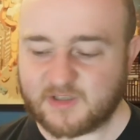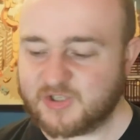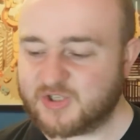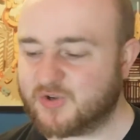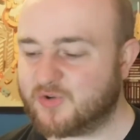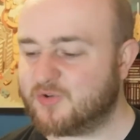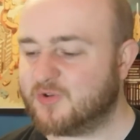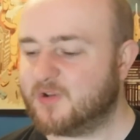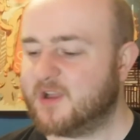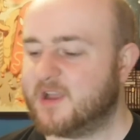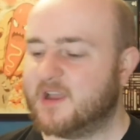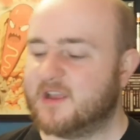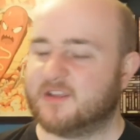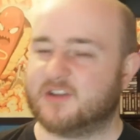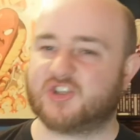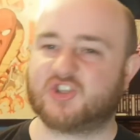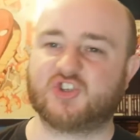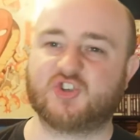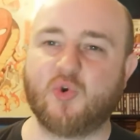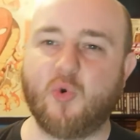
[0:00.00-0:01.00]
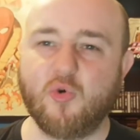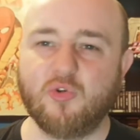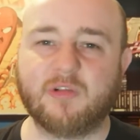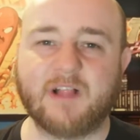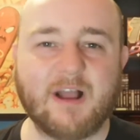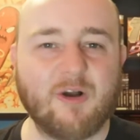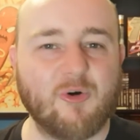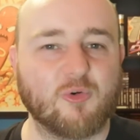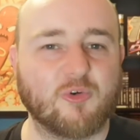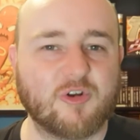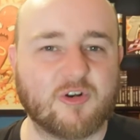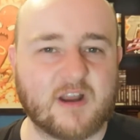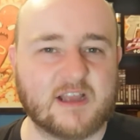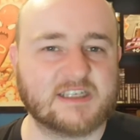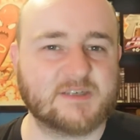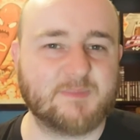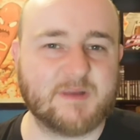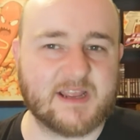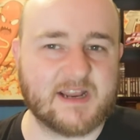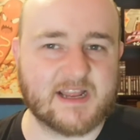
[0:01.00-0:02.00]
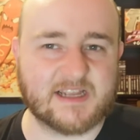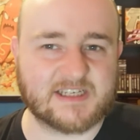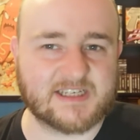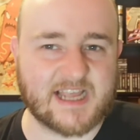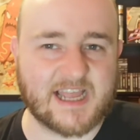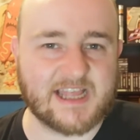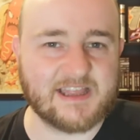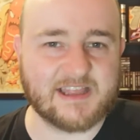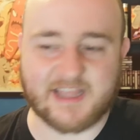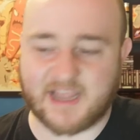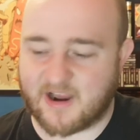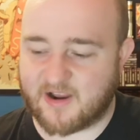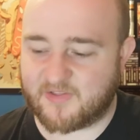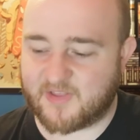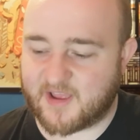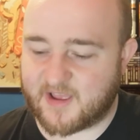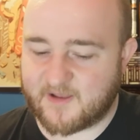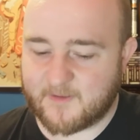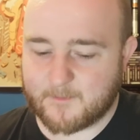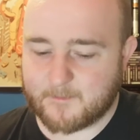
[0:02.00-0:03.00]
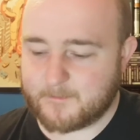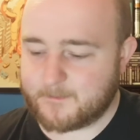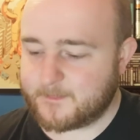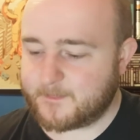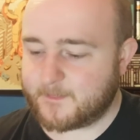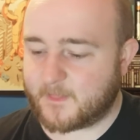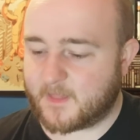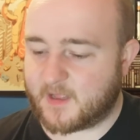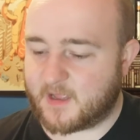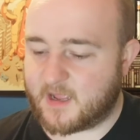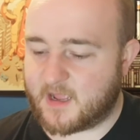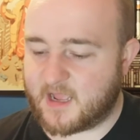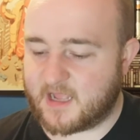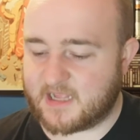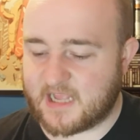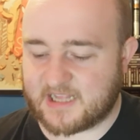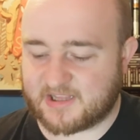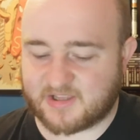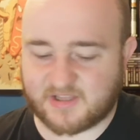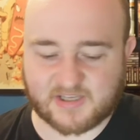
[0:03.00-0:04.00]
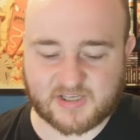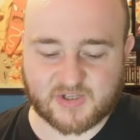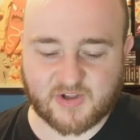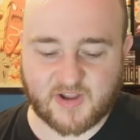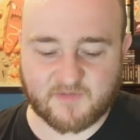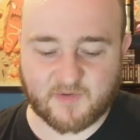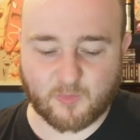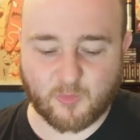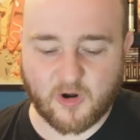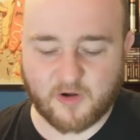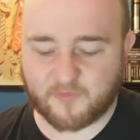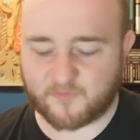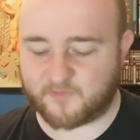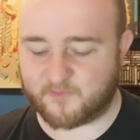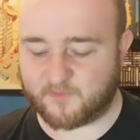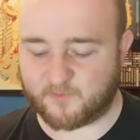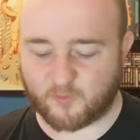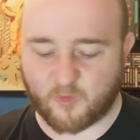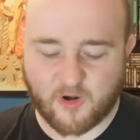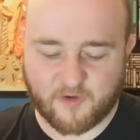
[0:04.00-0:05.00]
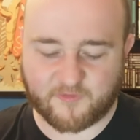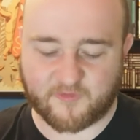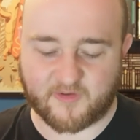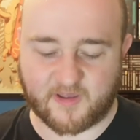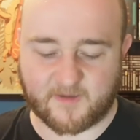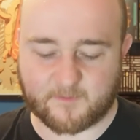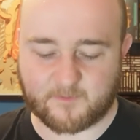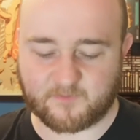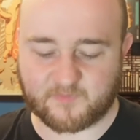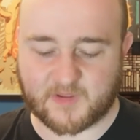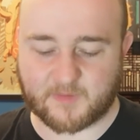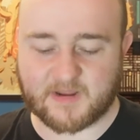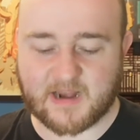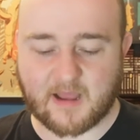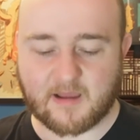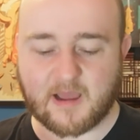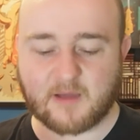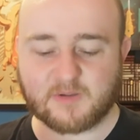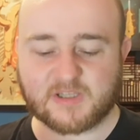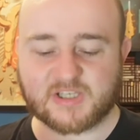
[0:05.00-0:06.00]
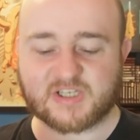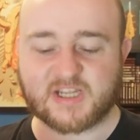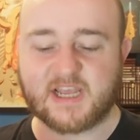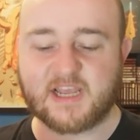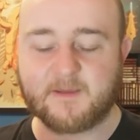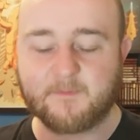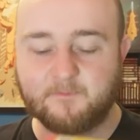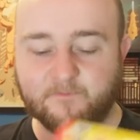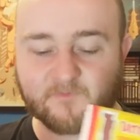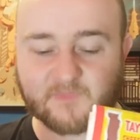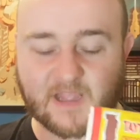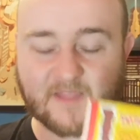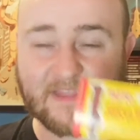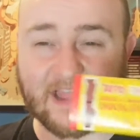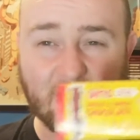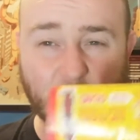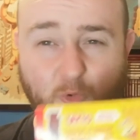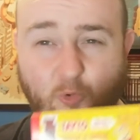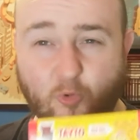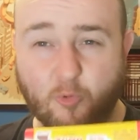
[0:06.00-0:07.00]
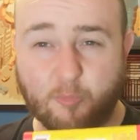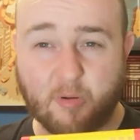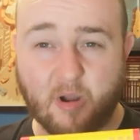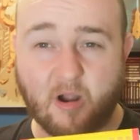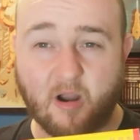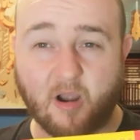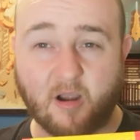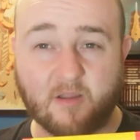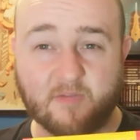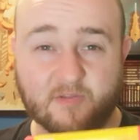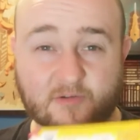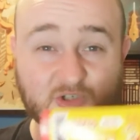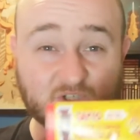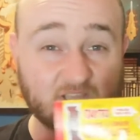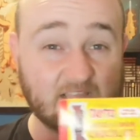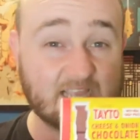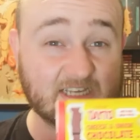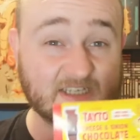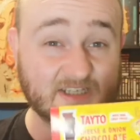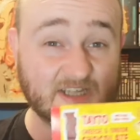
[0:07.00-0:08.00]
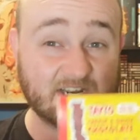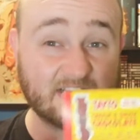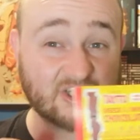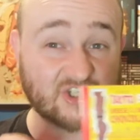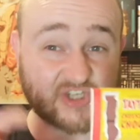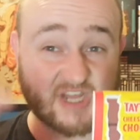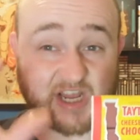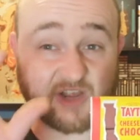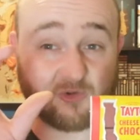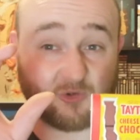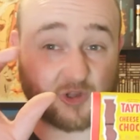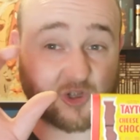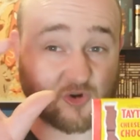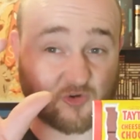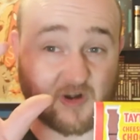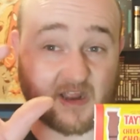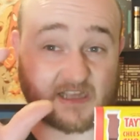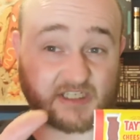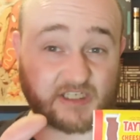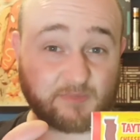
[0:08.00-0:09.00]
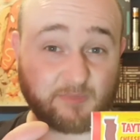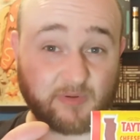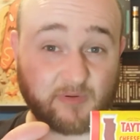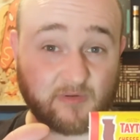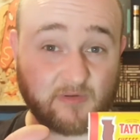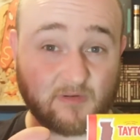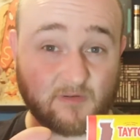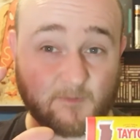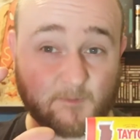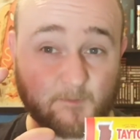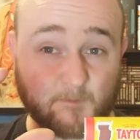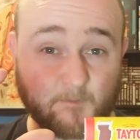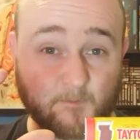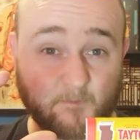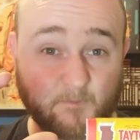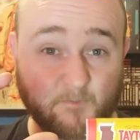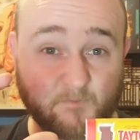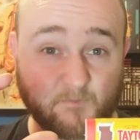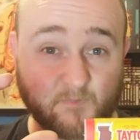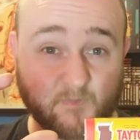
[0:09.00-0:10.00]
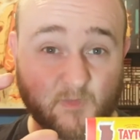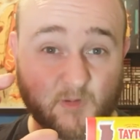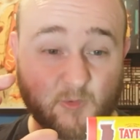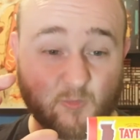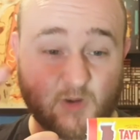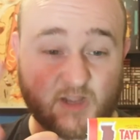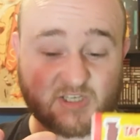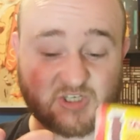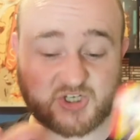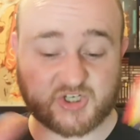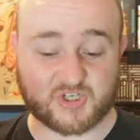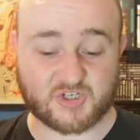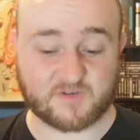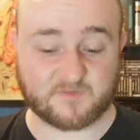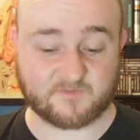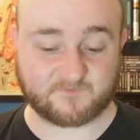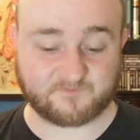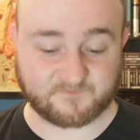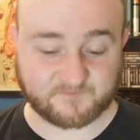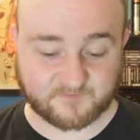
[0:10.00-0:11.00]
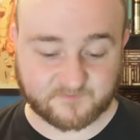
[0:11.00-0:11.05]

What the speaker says: So there's so little crispiness in there that it's not even worth it. I mean, I would say in that whole bar, there's less than a single crisp, which